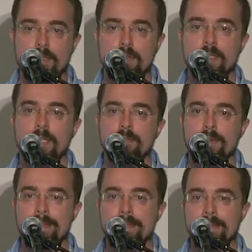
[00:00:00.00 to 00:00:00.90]
so they can
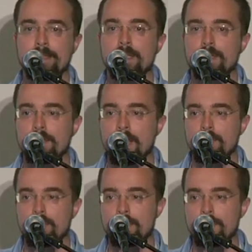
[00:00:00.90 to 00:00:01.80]
create cell detection
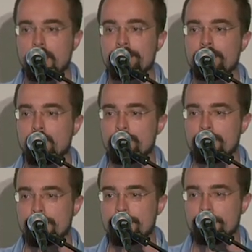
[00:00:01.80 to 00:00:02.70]
algorithms on their own
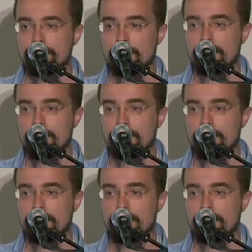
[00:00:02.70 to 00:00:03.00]
data.